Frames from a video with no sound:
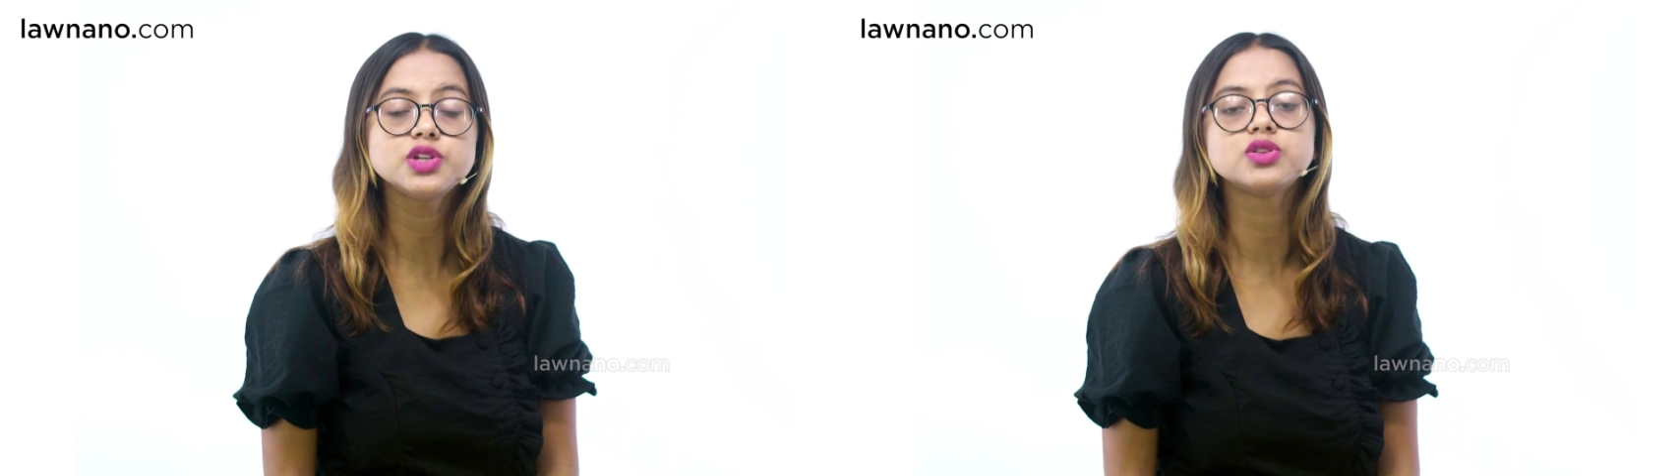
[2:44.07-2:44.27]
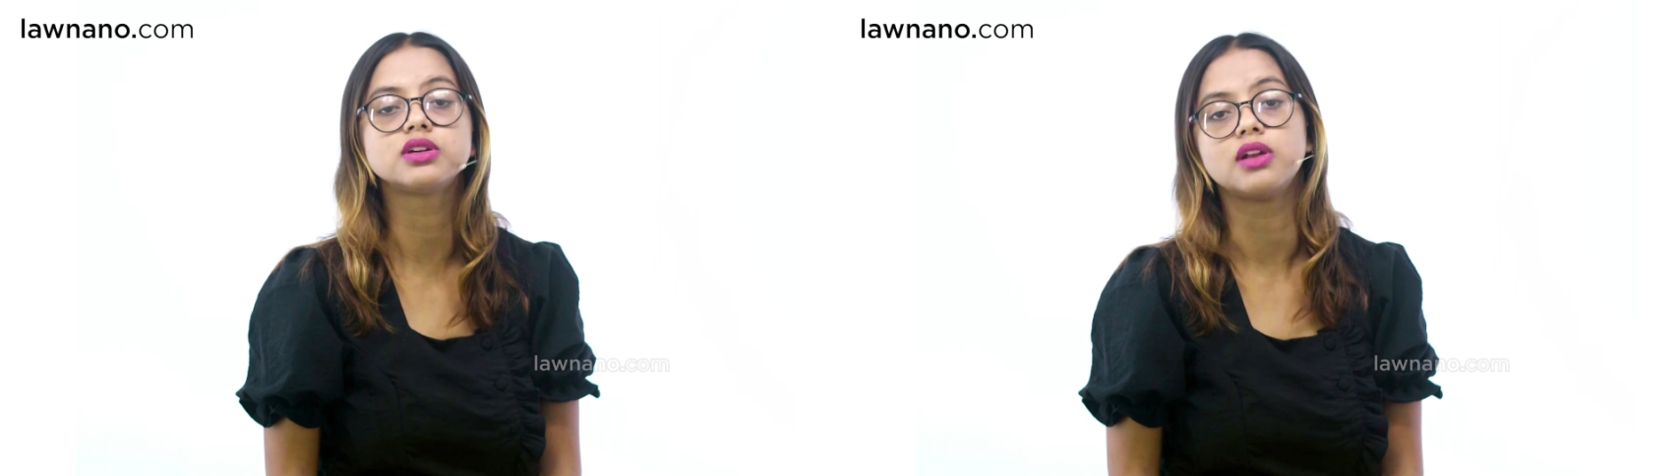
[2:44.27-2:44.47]

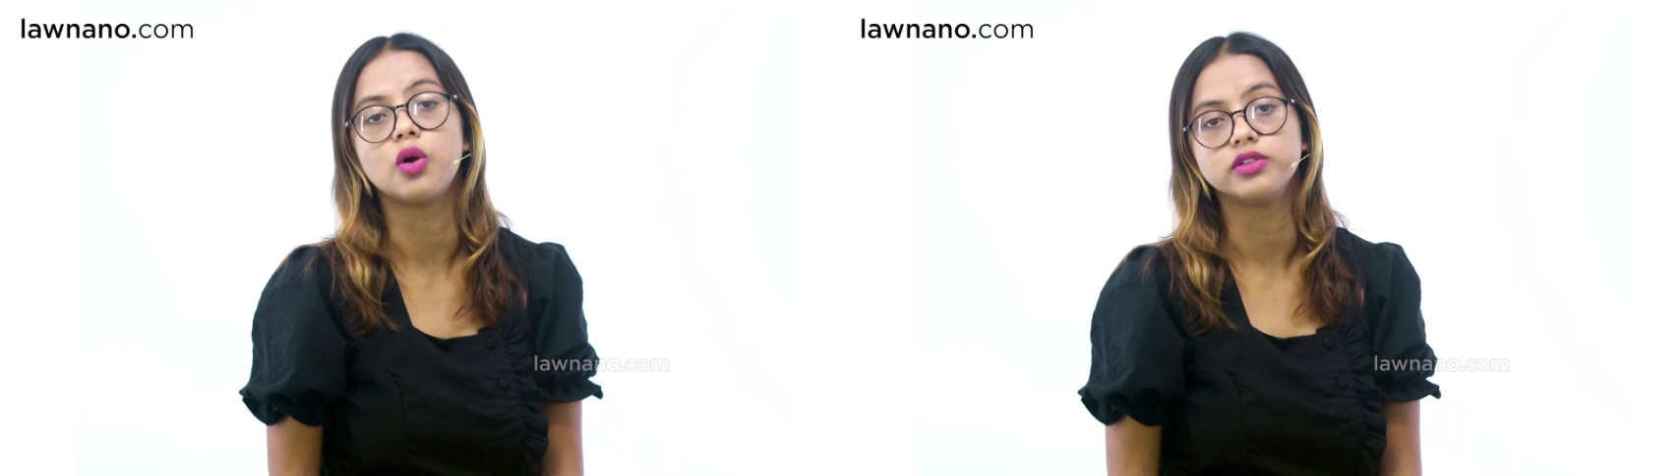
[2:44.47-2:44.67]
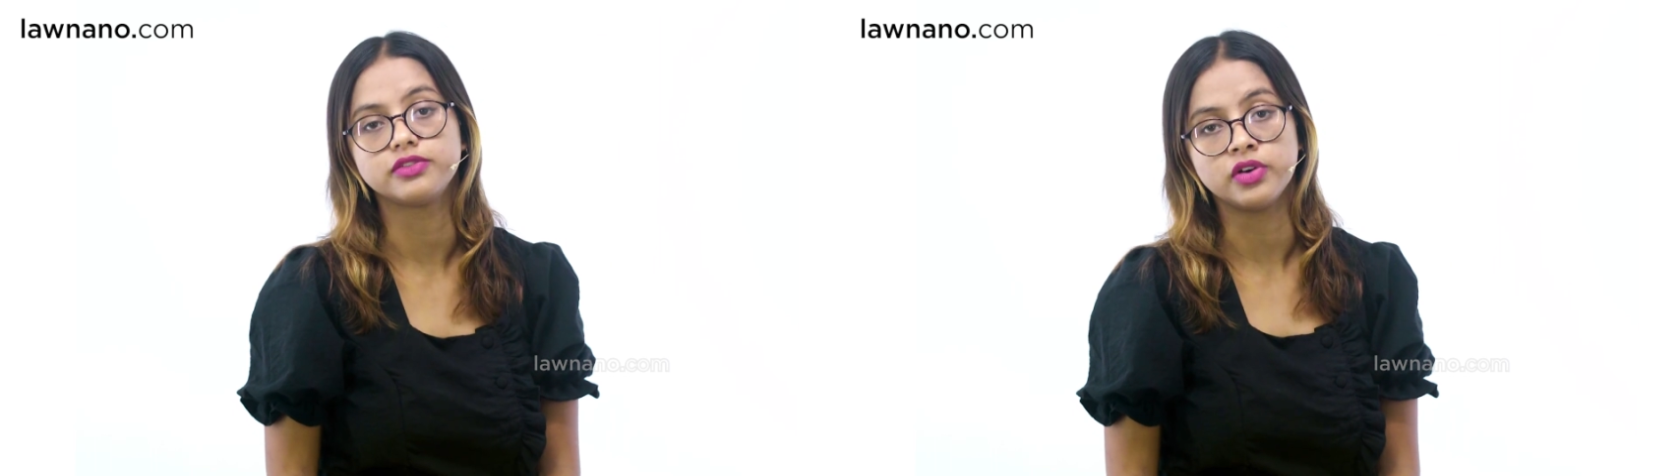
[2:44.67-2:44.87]
to the
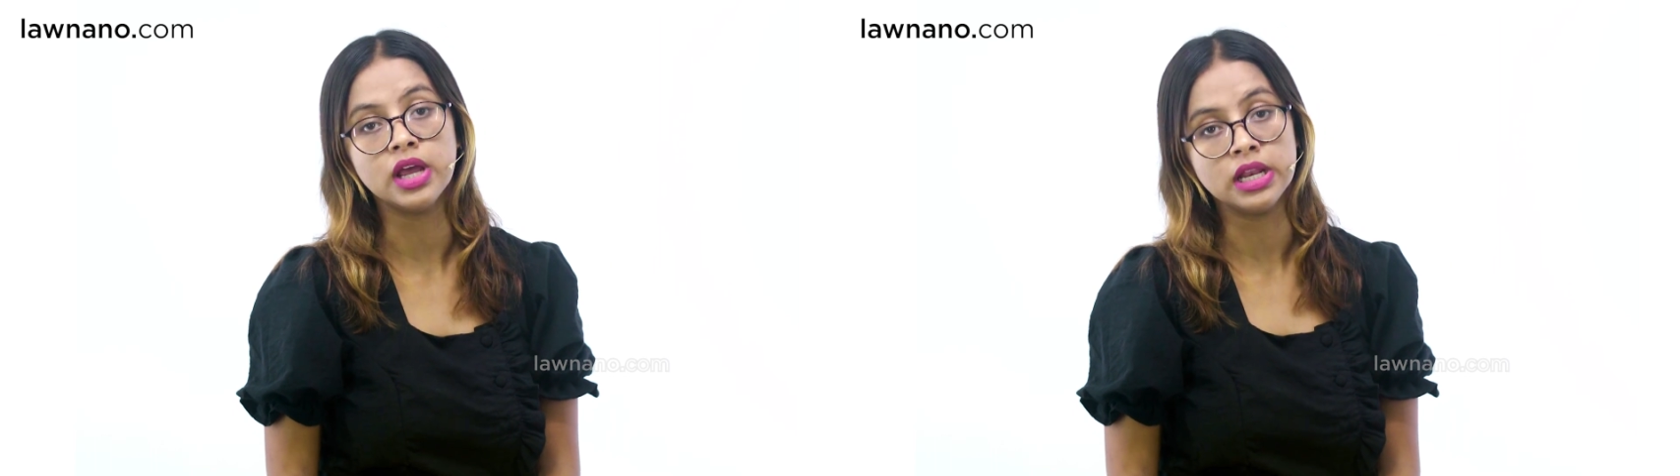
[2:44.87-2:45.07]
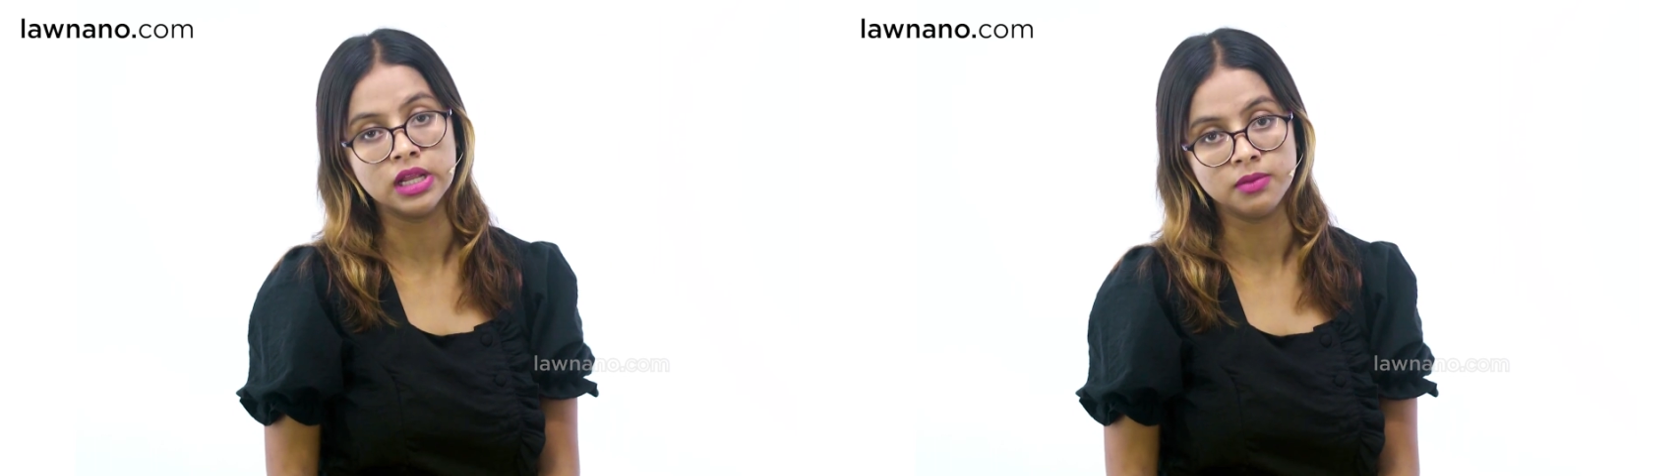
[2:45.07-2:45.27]
grounds for
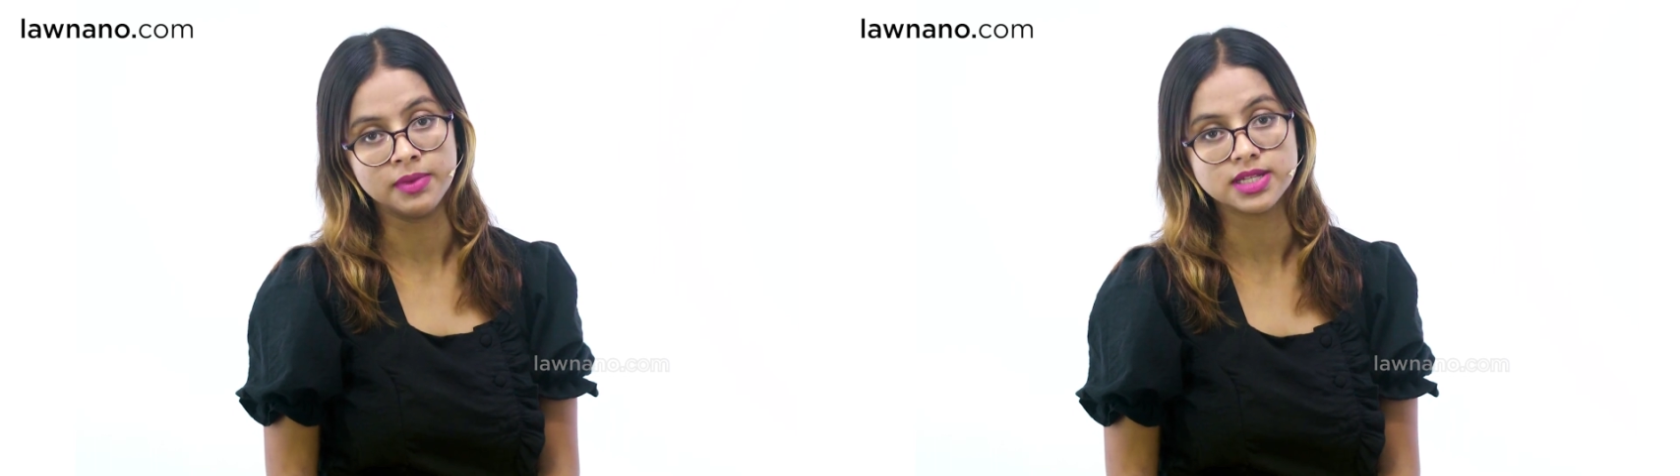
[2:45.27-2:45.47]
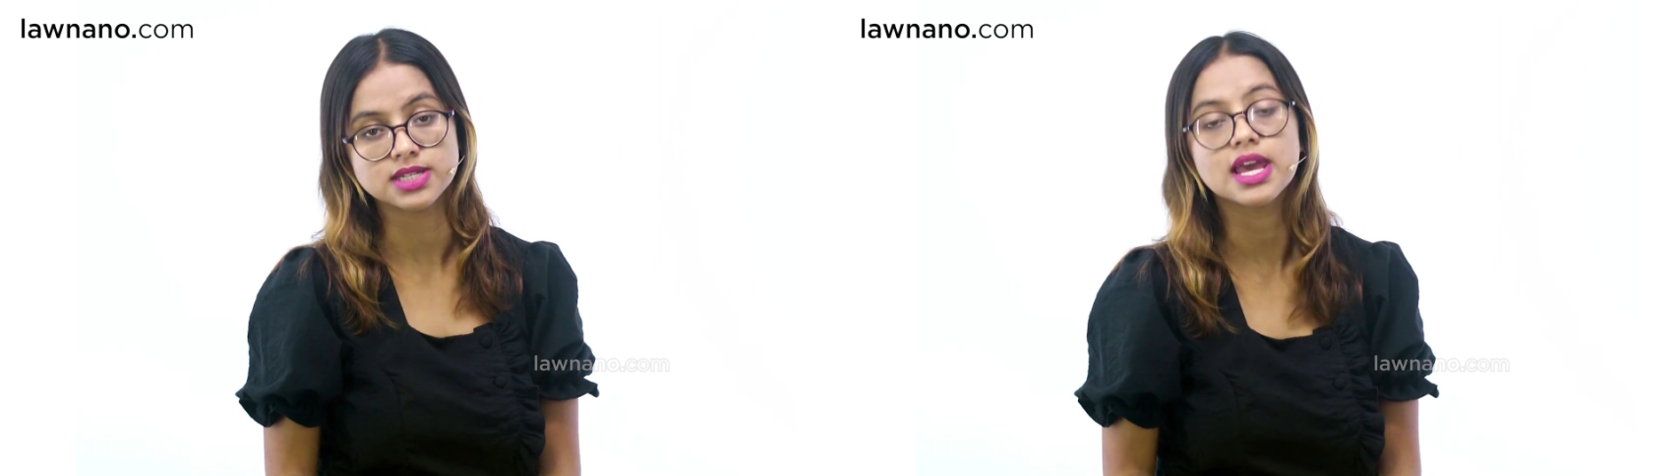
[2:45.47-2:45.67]

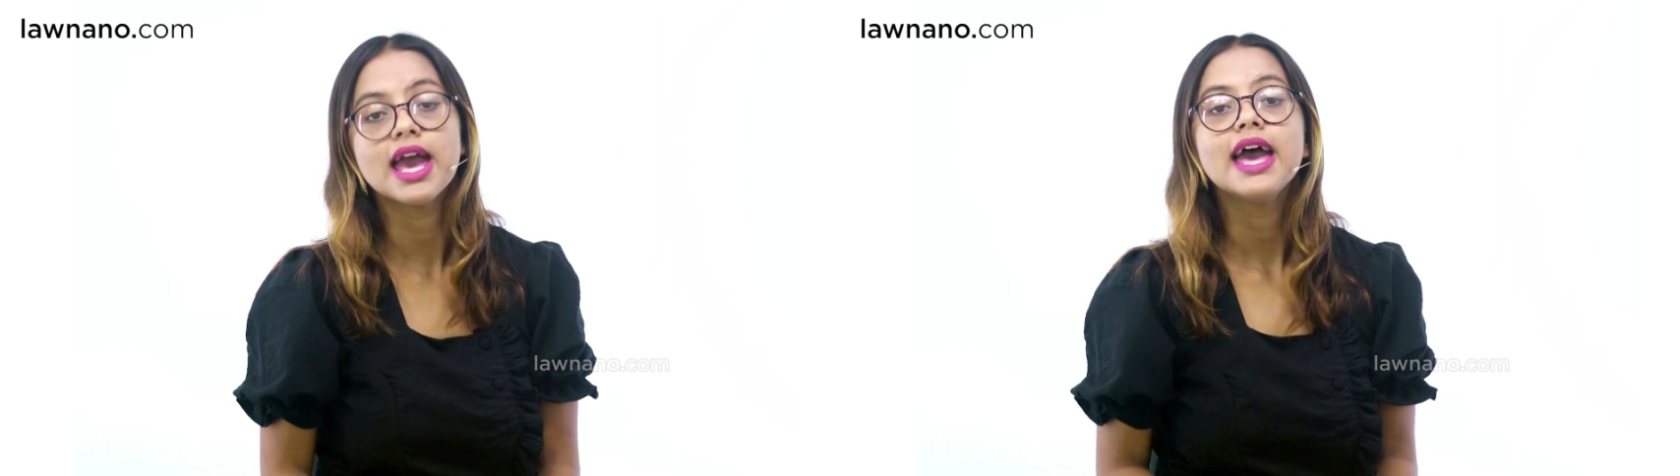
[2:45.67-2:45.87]
annulment.